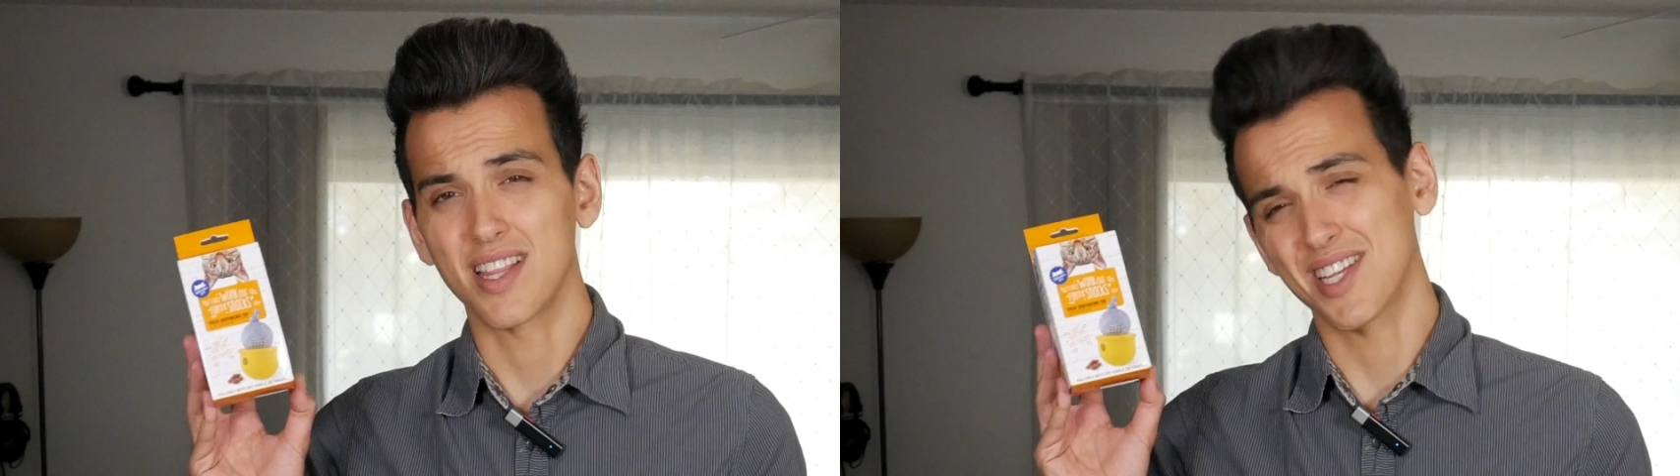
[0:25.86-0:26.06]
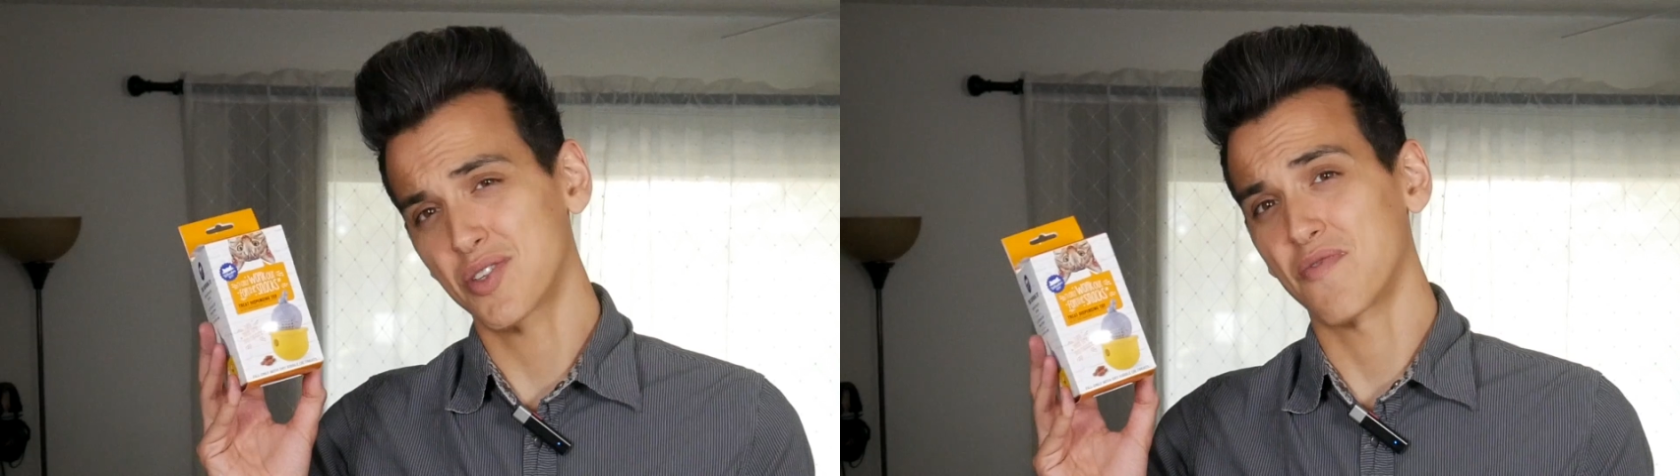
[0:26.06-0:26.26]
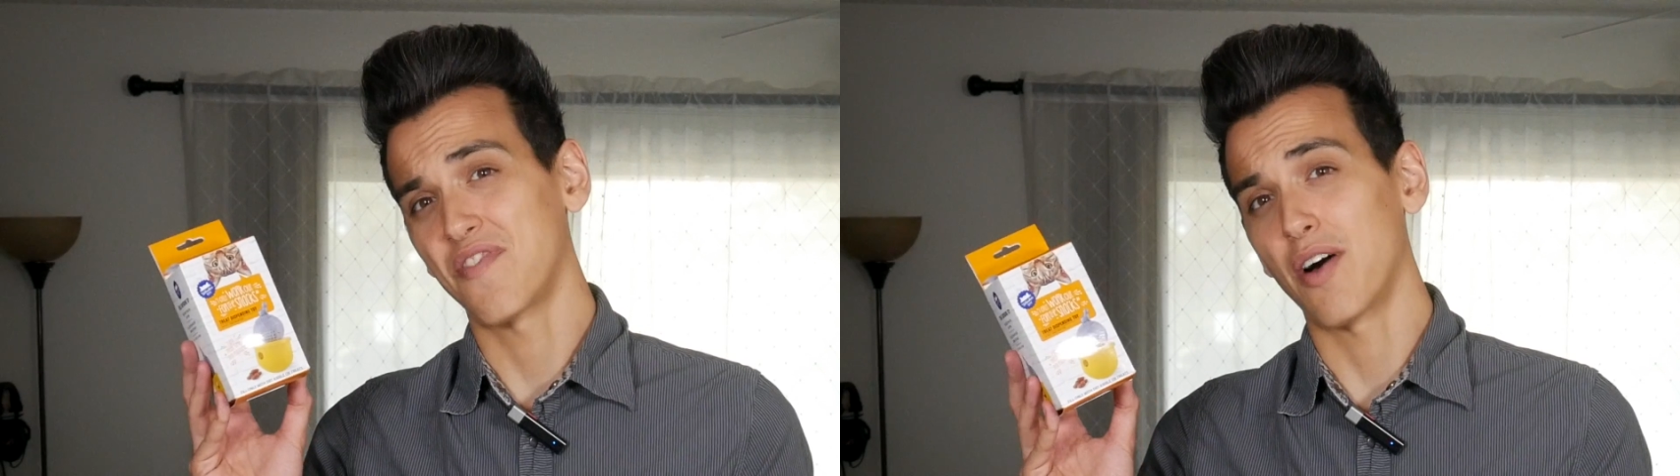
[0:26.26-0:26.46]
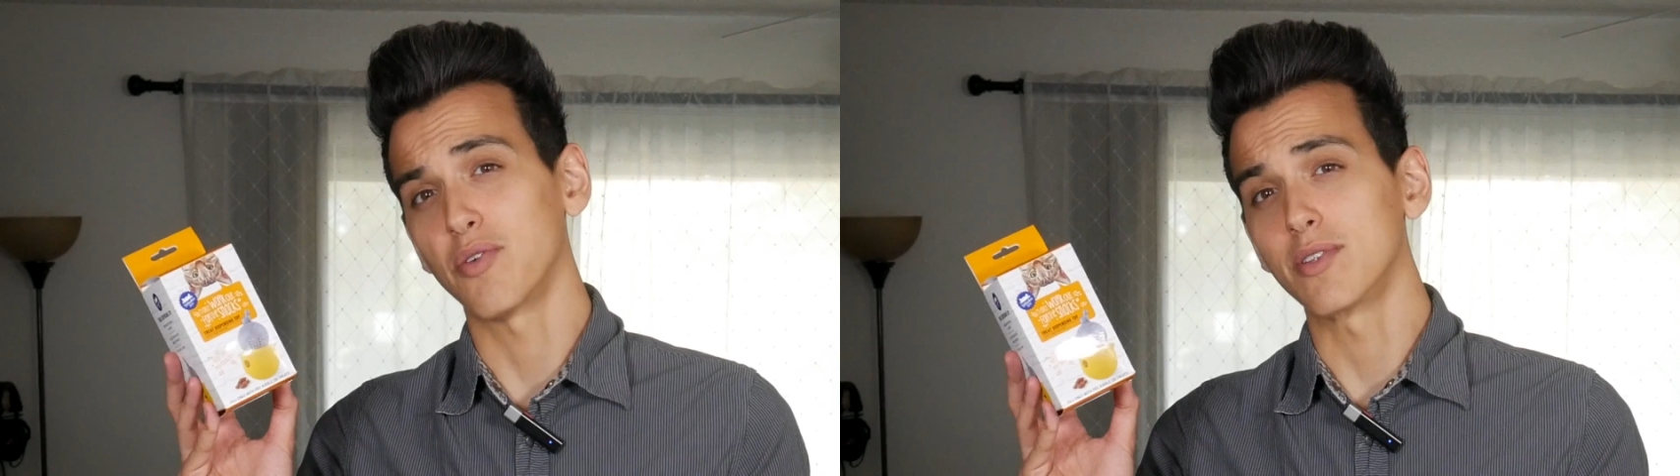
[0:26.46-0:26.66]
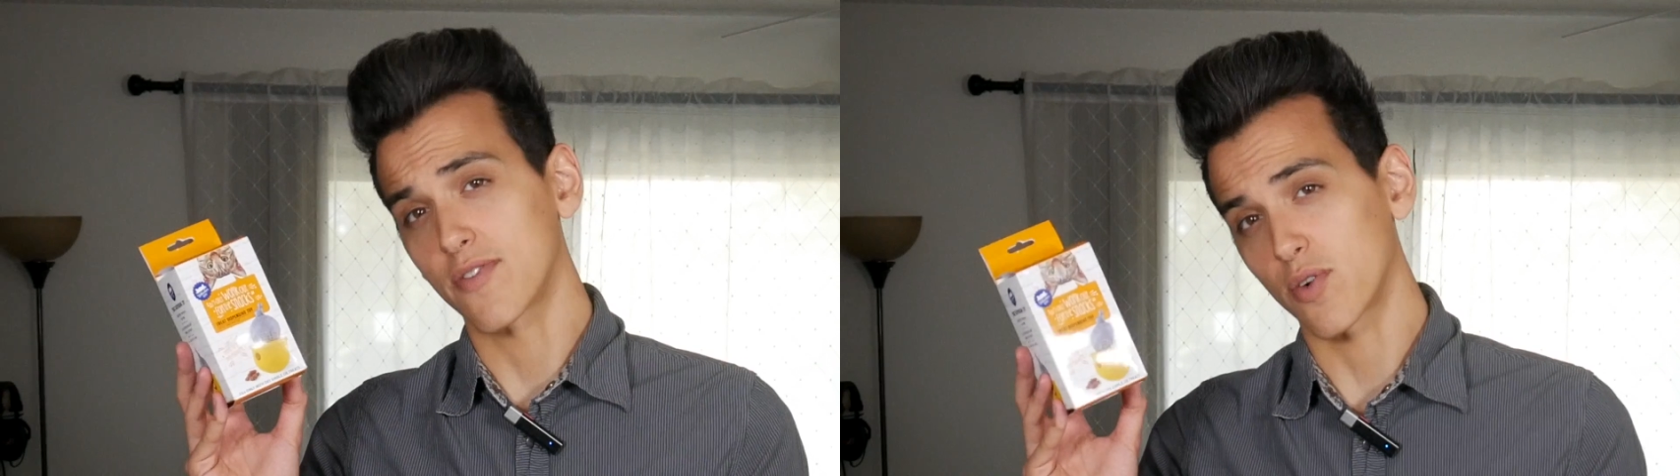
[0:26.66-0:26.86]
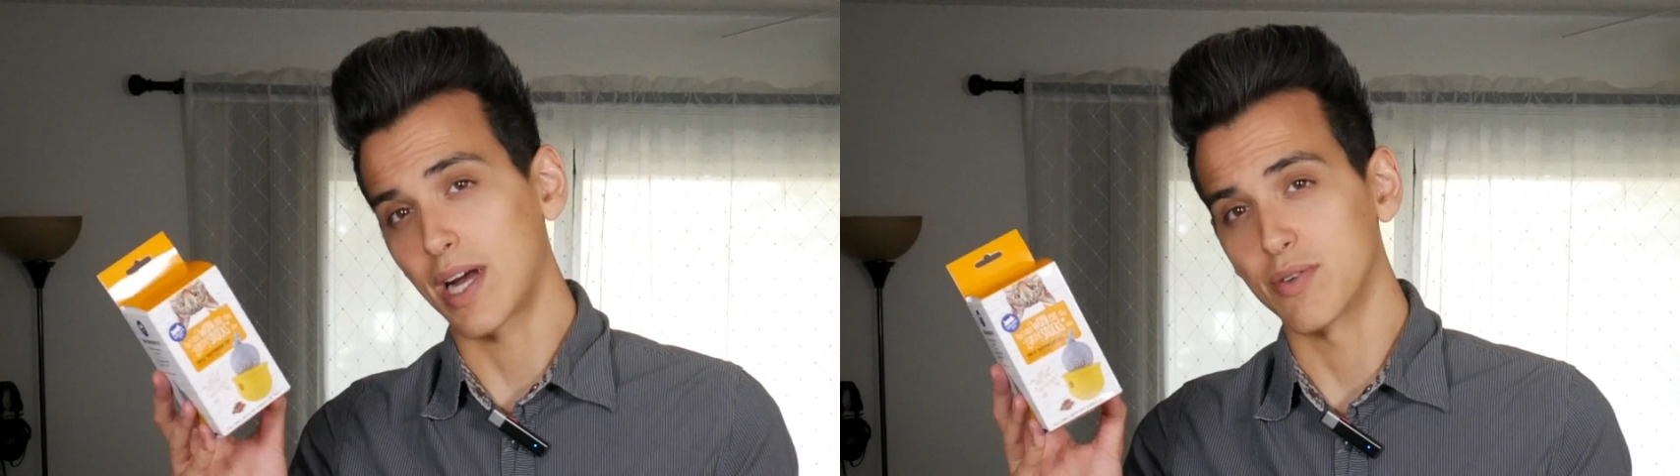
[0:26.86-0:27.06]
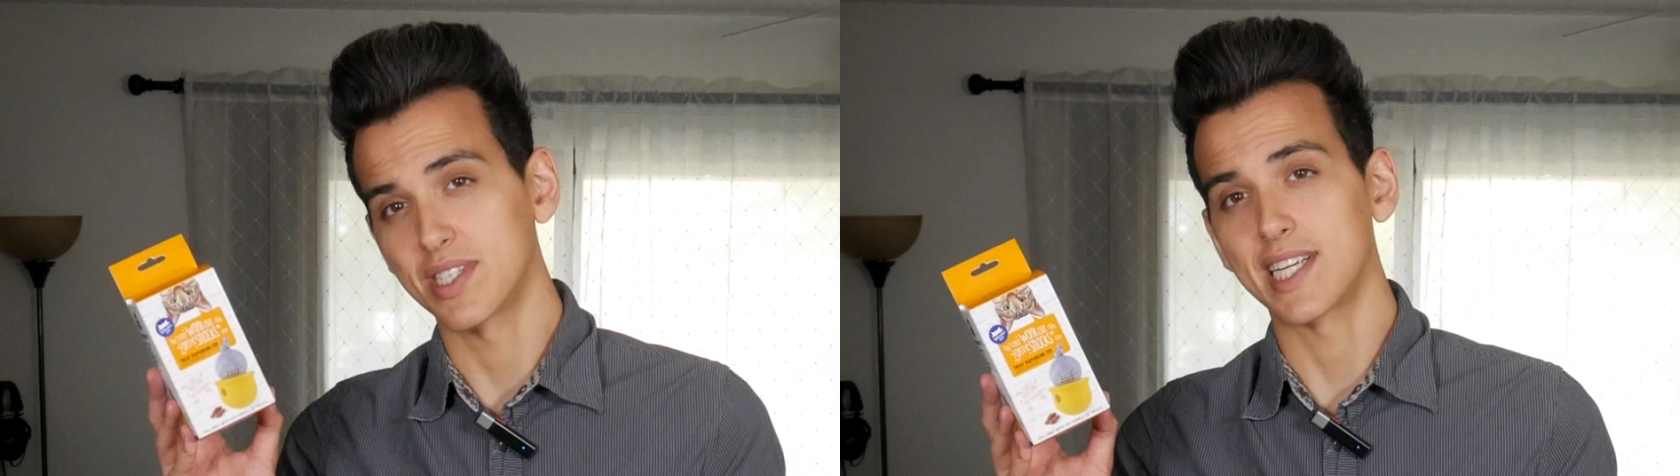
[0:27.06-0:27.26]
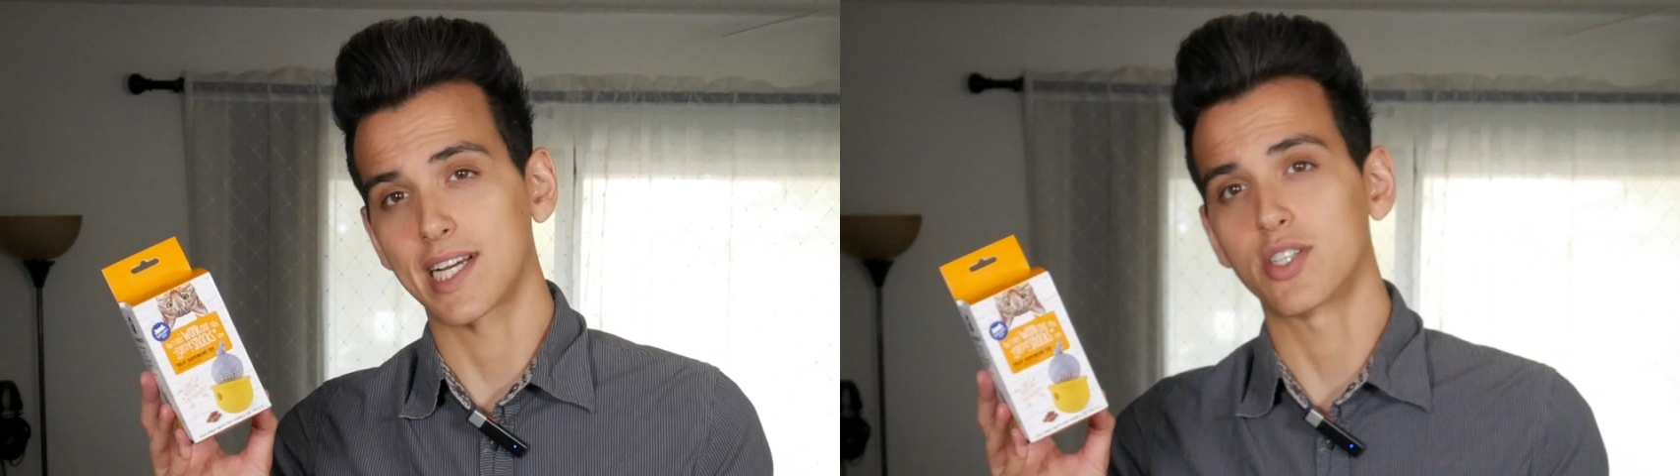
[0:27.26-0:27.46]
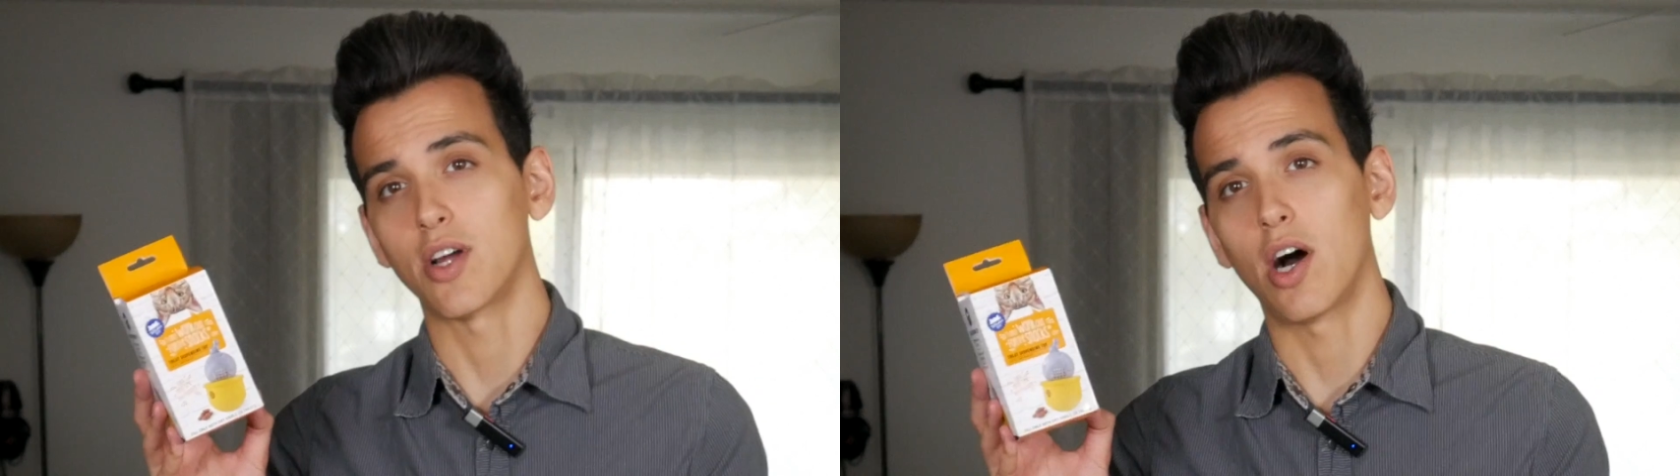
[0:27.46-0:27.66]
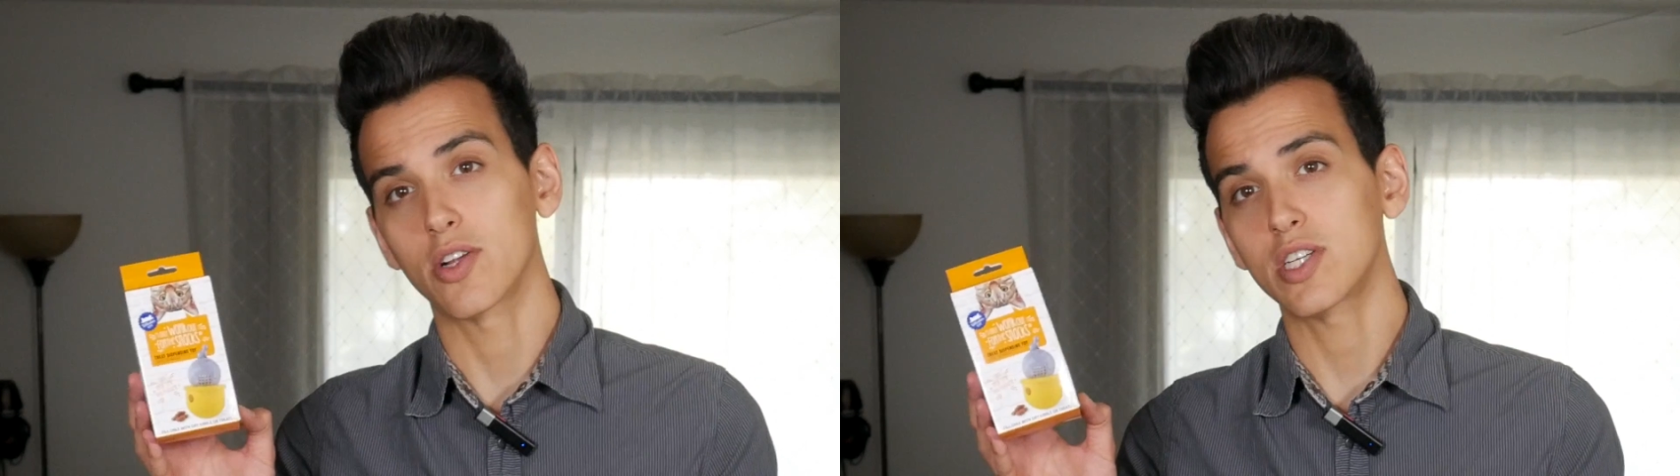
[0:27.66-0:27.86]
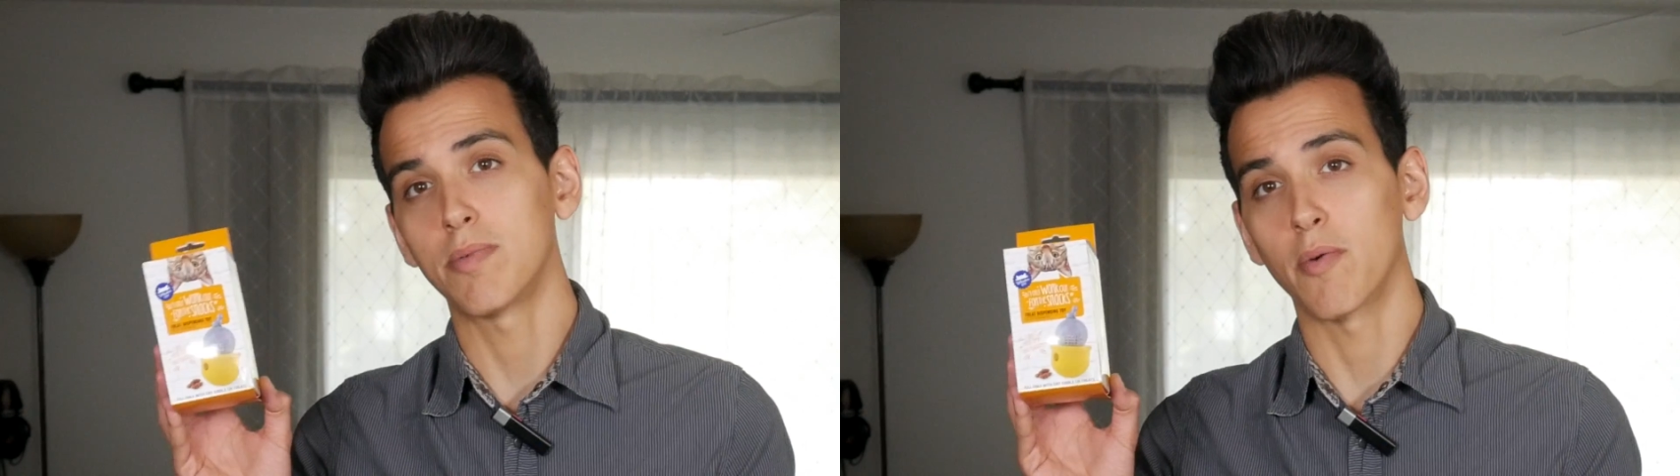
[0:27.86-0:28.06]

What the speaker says: This values for around $6,